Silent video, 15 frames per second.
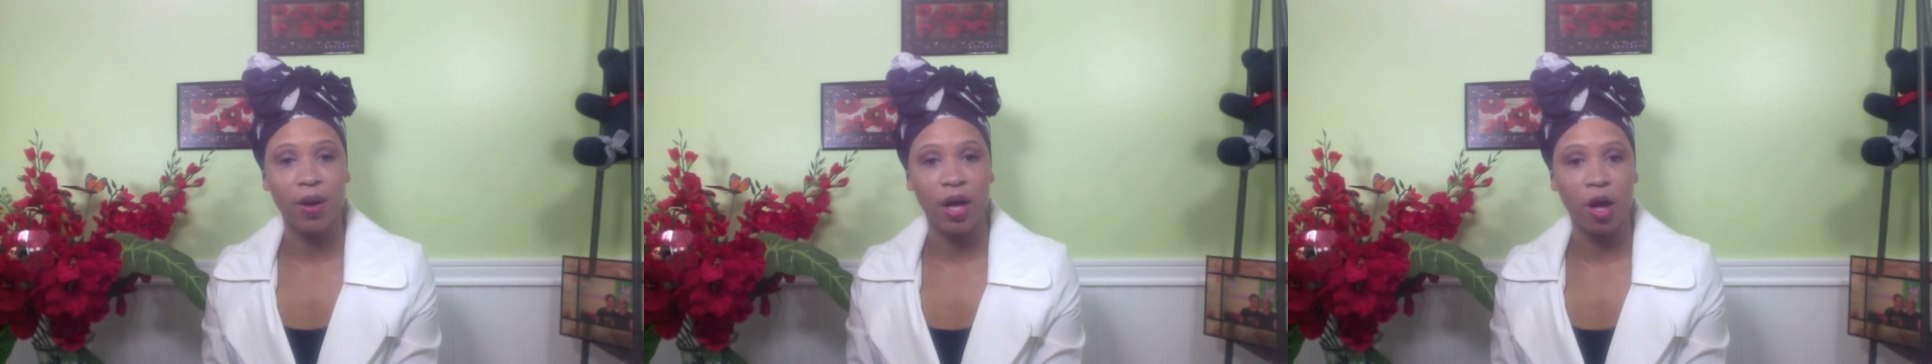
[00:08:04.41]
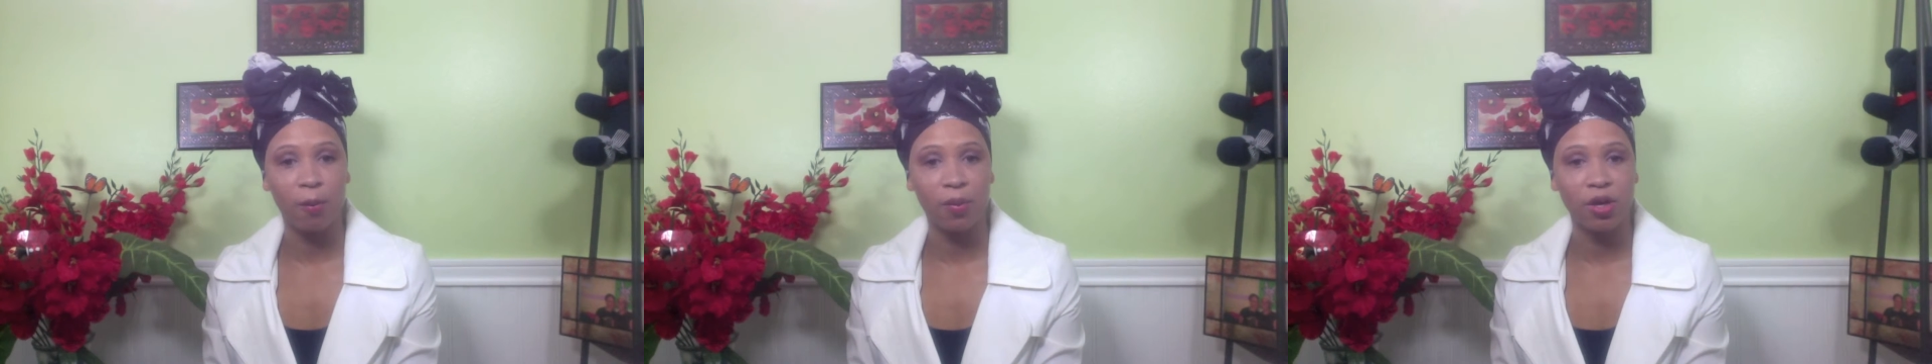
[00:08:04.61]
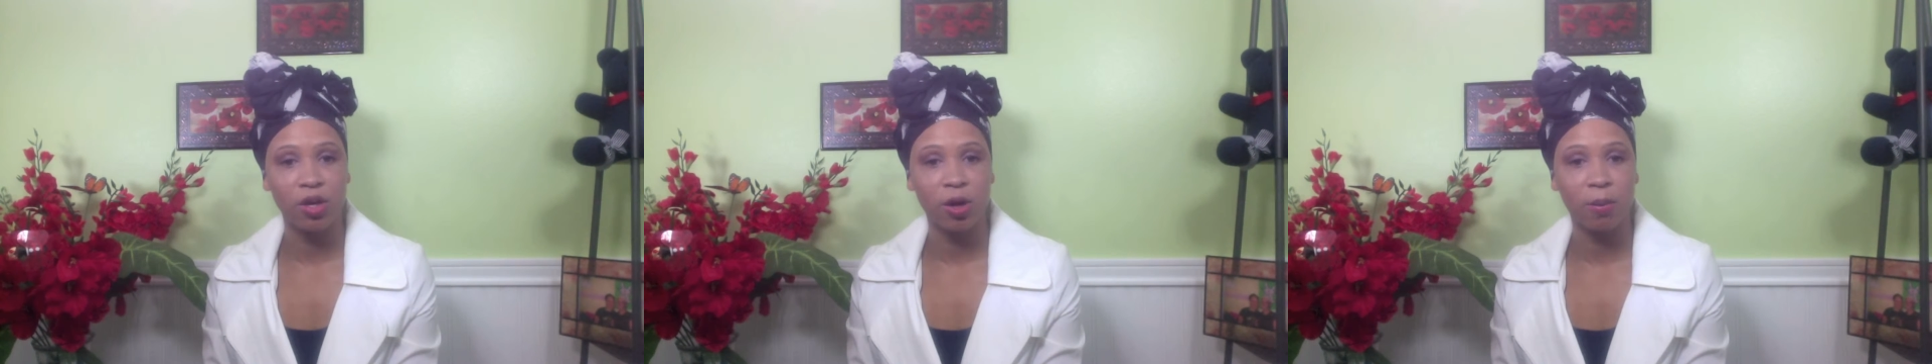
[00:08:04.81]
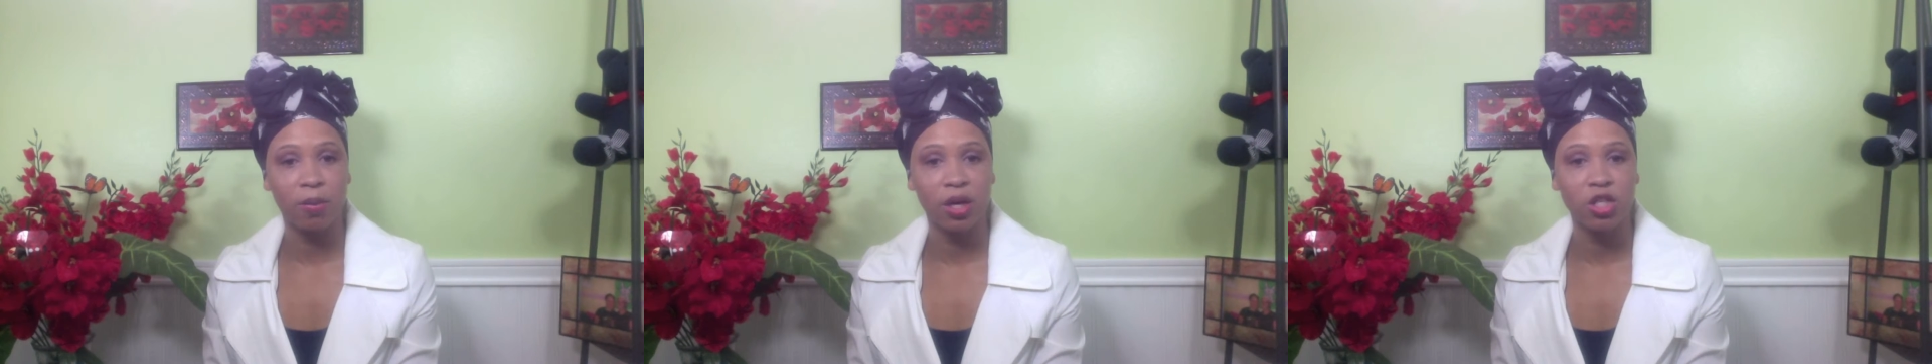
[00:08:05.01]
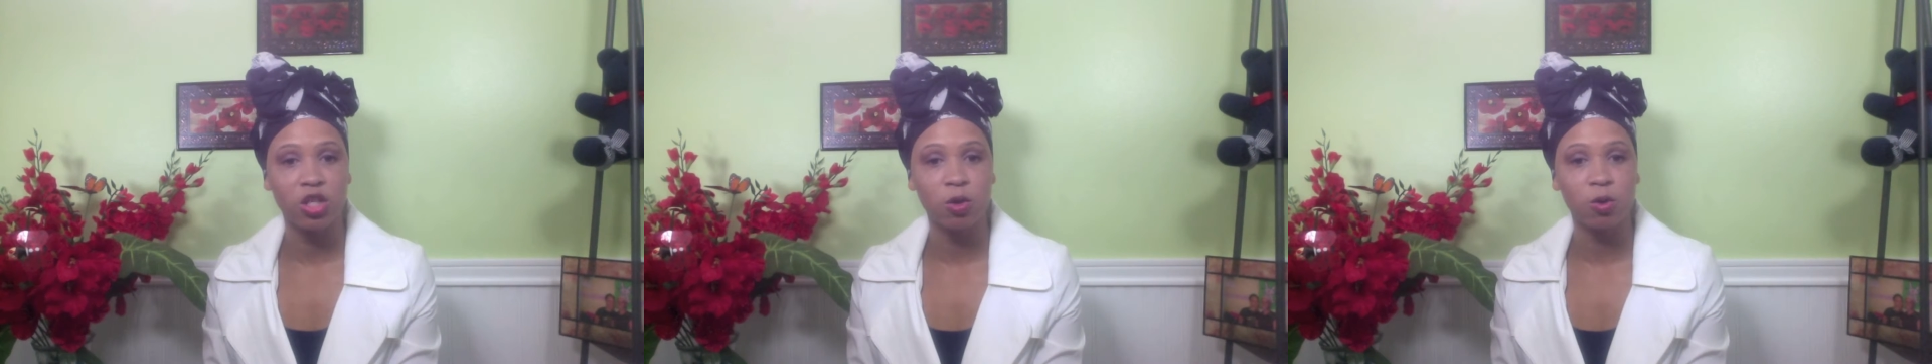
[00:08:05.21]
helping your
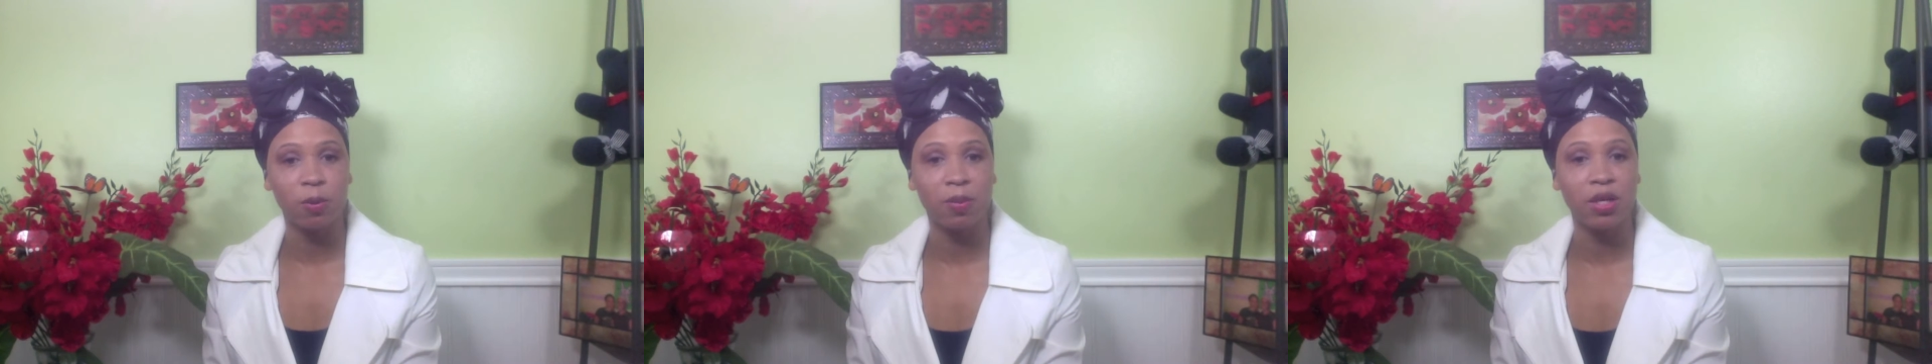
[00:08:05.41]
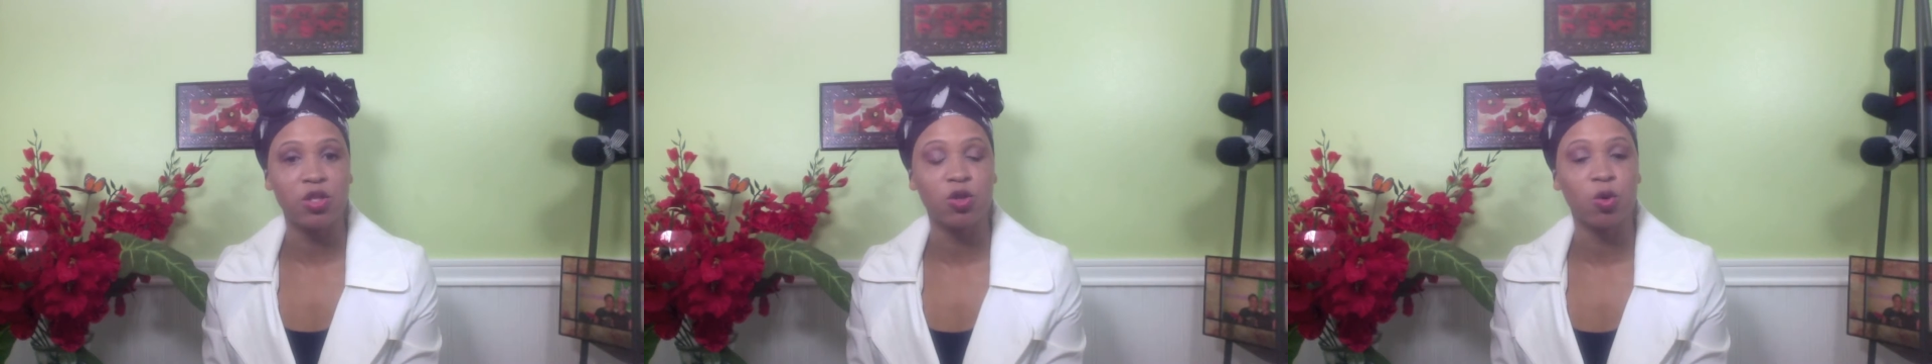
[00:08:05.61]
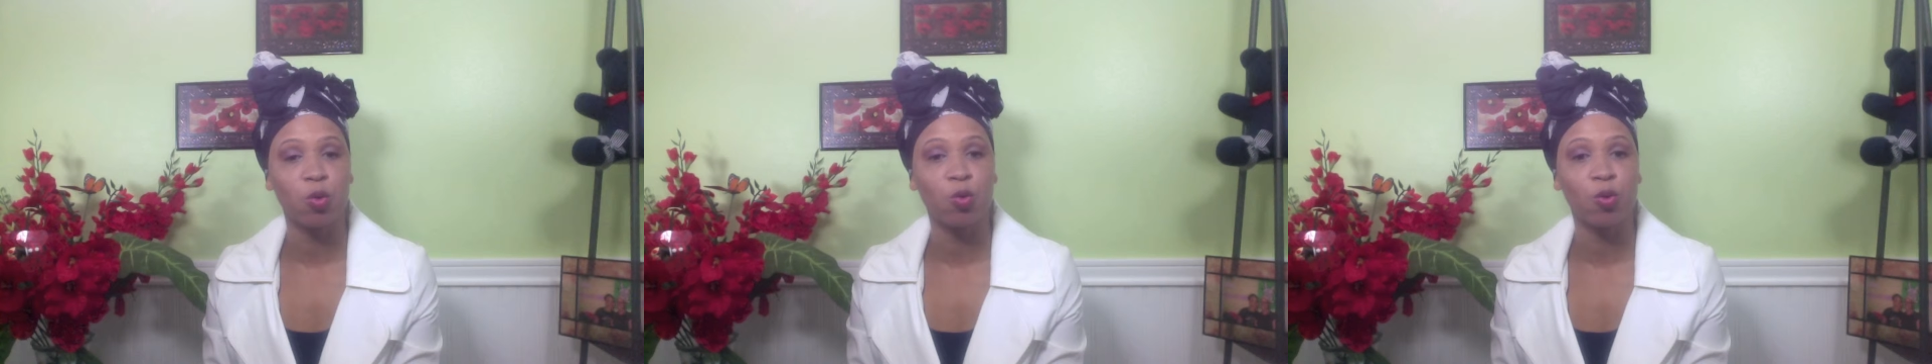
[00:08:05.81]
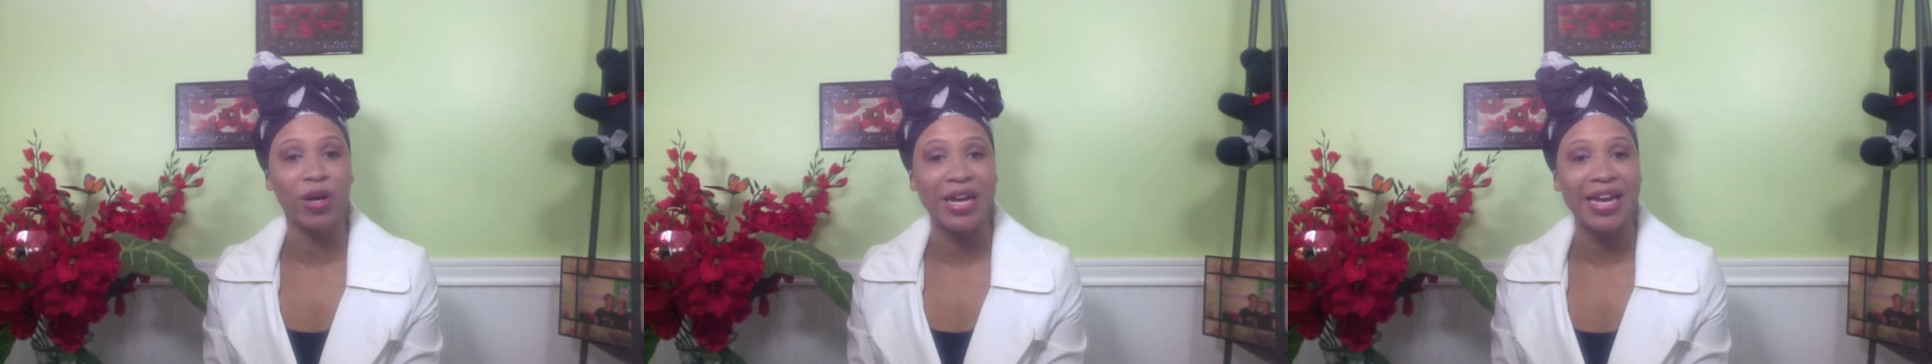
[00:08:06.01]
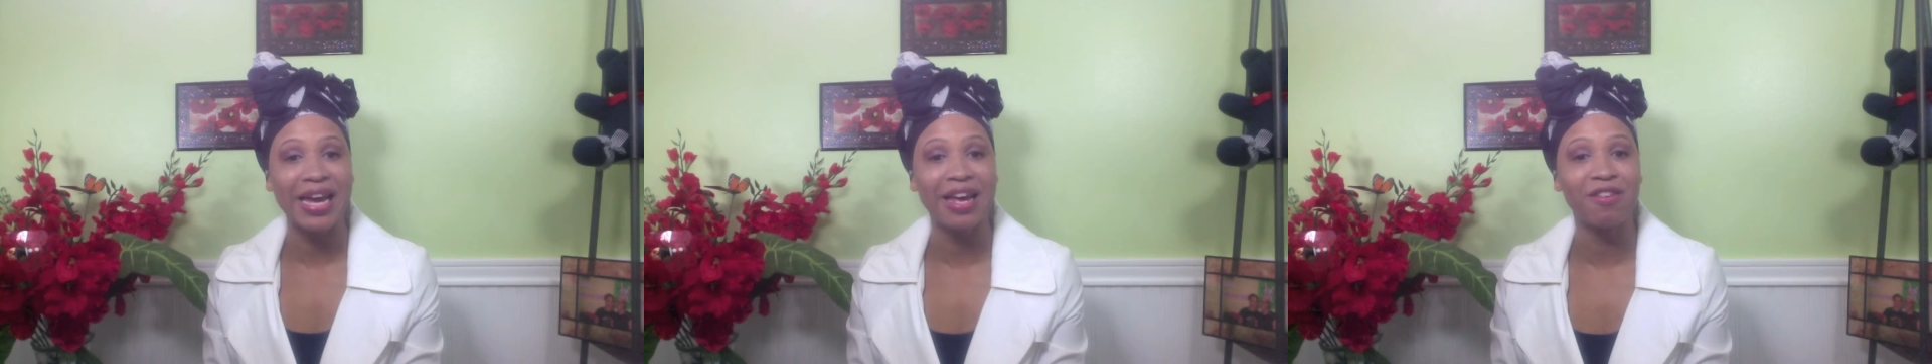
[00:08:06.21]
budget would be to
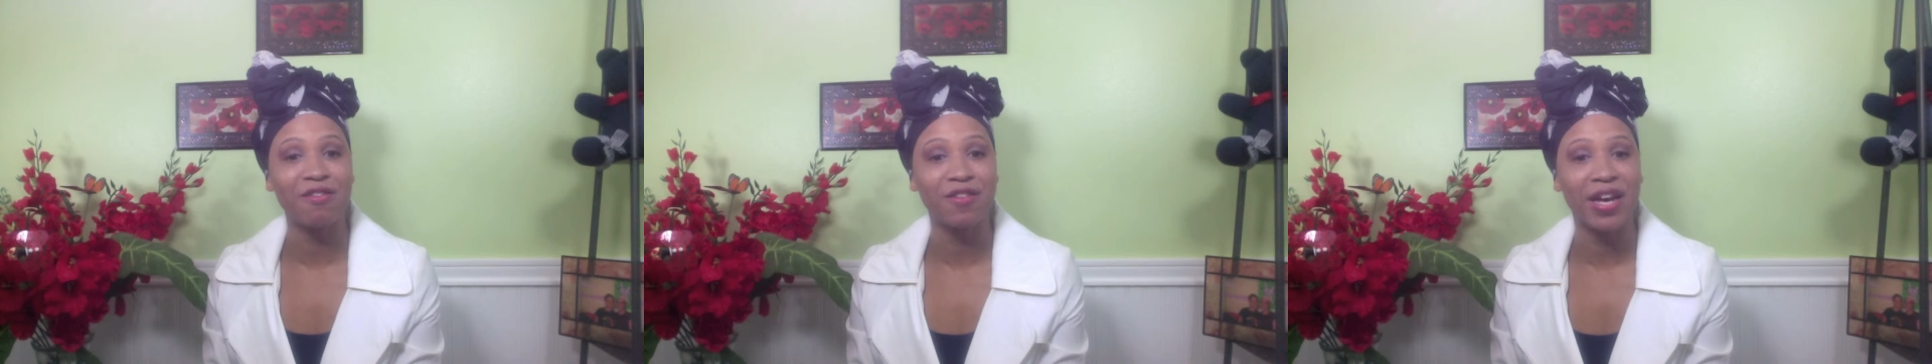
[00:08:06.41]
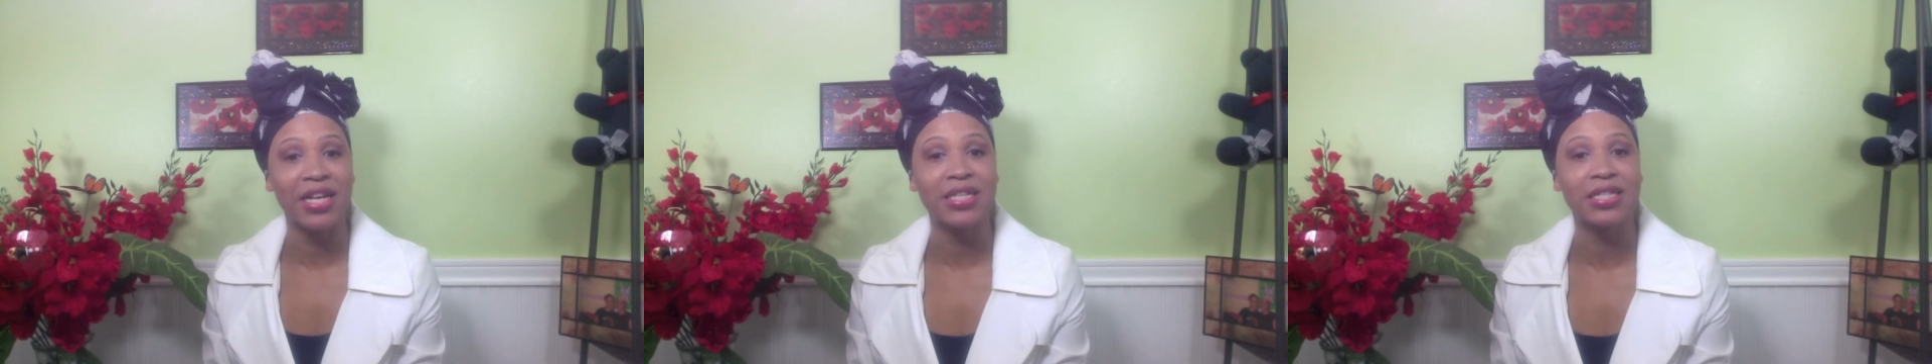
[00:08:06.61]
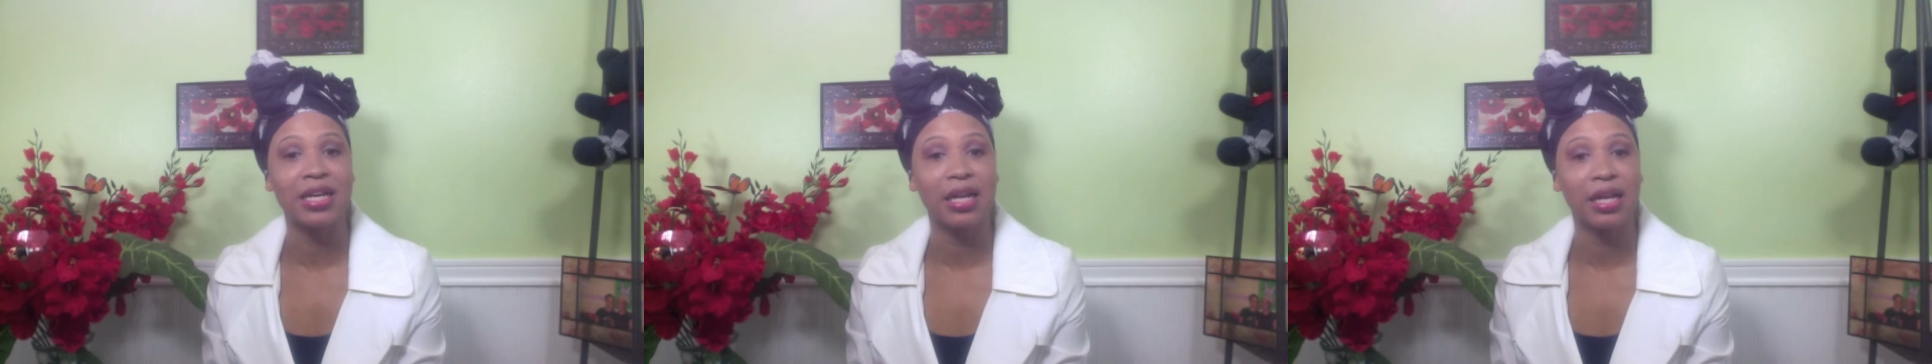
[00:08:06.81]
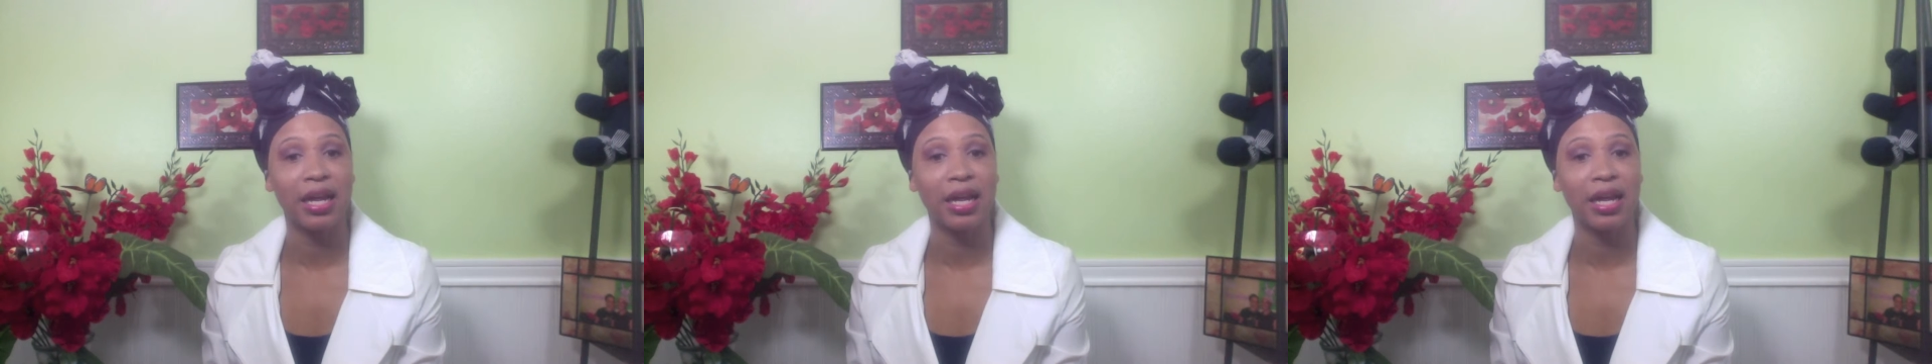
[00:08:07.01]
reinvent